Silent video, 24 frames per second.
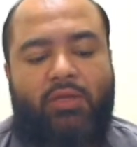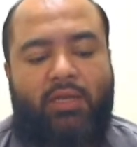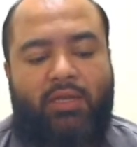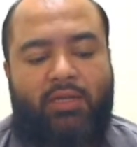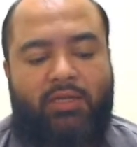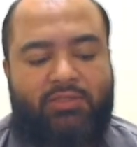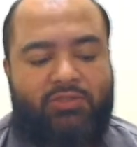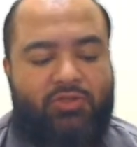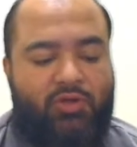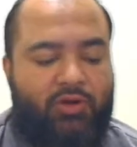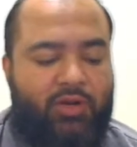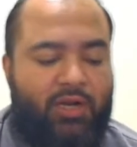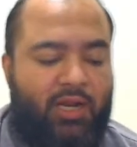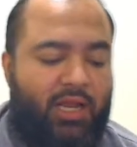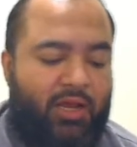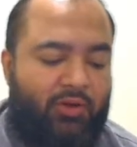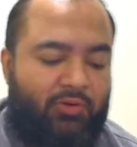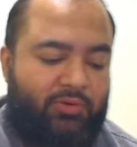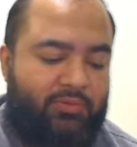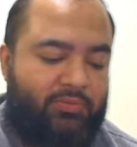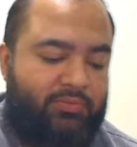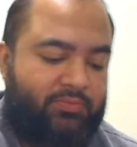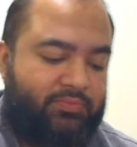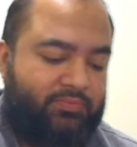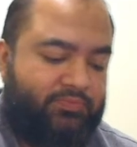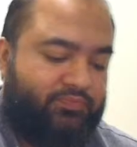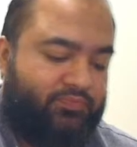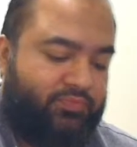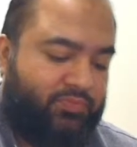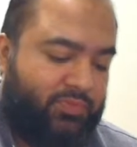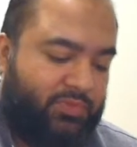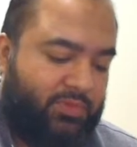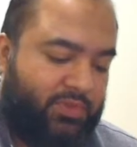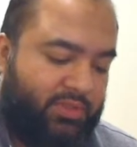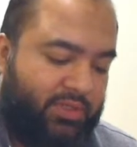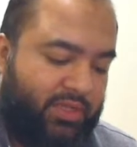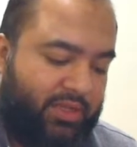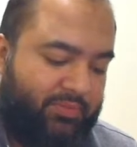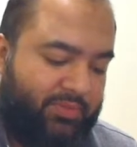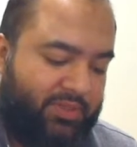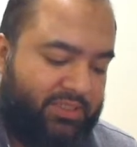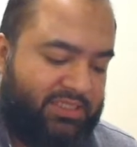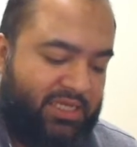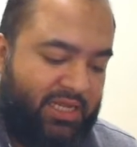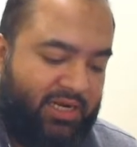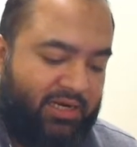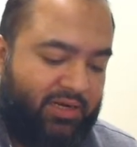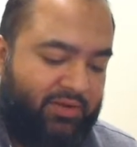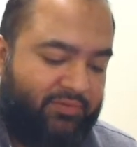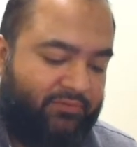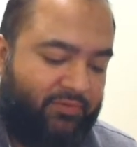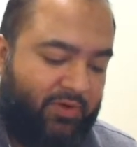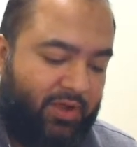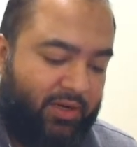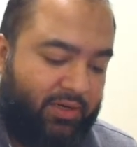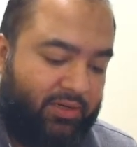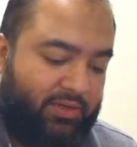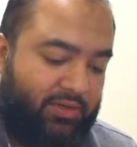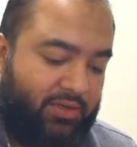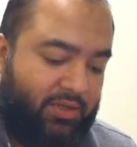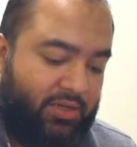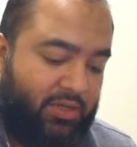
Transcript: It is not allowed. That means undefined.